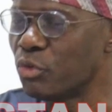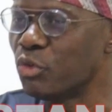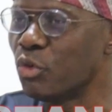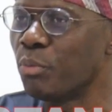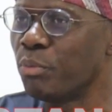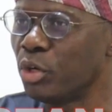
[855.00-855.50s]

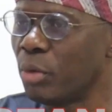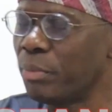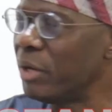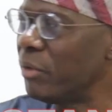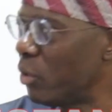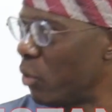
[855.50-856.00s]
you put up
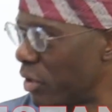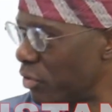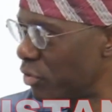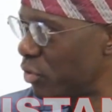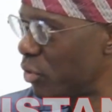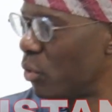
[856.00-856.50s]
a
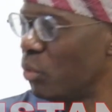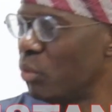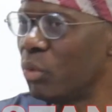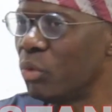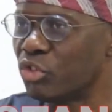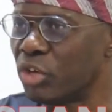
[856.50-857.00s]
request.
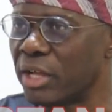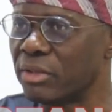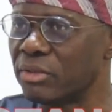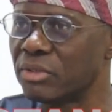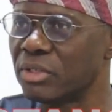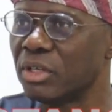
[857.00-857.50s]
We'll try
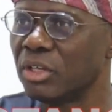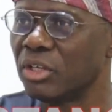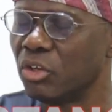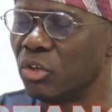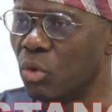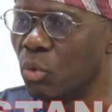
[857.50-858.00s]

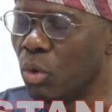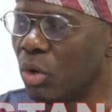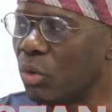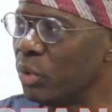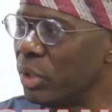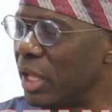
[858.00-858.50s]
and
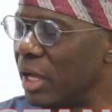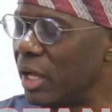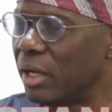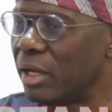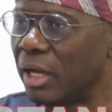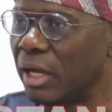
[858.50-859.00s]
work with
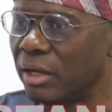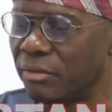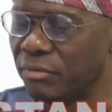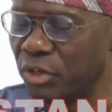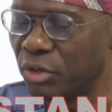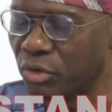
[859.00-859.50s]
our
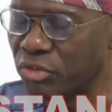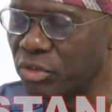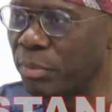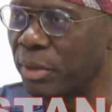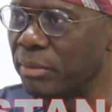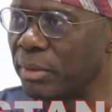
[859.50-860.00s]
various
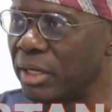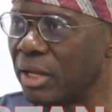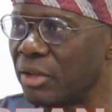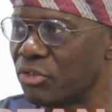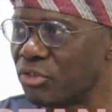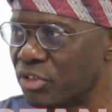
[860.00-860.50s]
departments
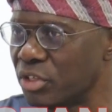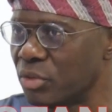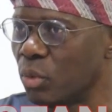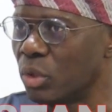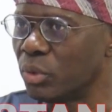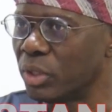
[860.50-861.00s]
and see
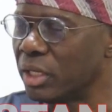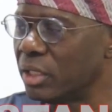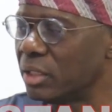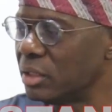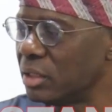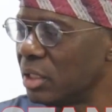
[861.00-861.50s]
what we
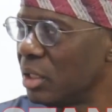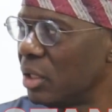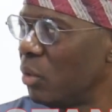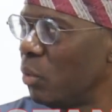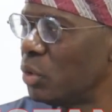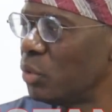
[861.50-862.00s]
can
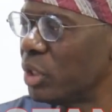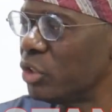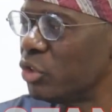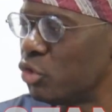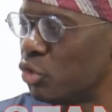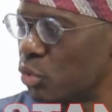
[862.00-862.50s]

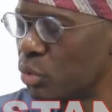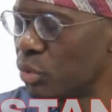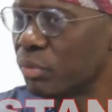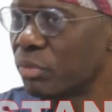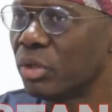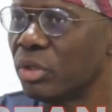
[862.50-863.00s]
do,
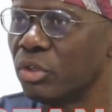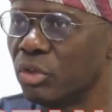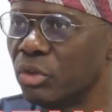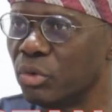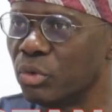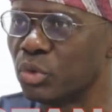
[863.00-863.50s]

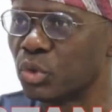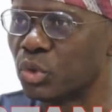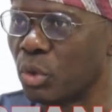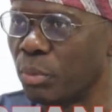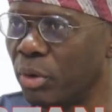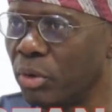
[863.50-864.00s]
to
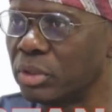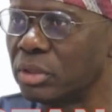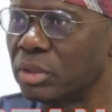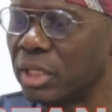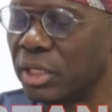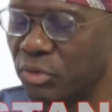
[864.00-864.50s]

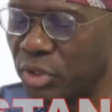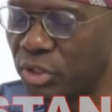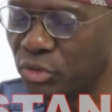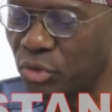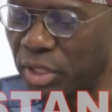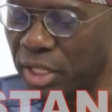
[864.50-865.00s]
support and to
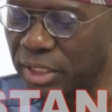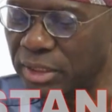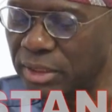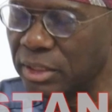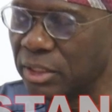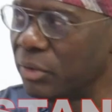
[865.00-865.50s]
ensure
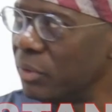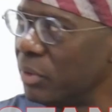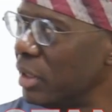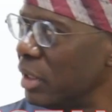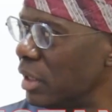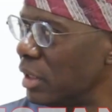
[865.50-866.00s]
that
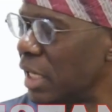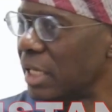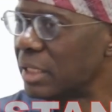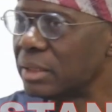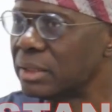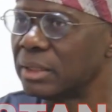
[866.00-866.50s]

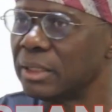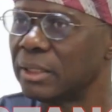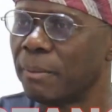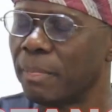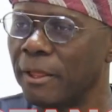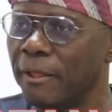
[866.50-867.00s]
that
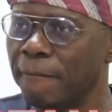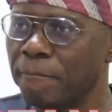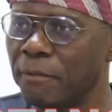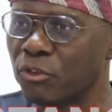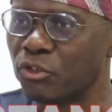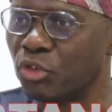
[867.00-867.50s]

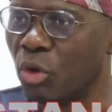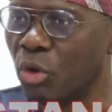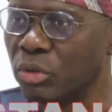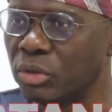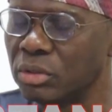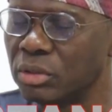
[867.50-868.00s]
it's
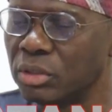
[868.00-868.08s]
done,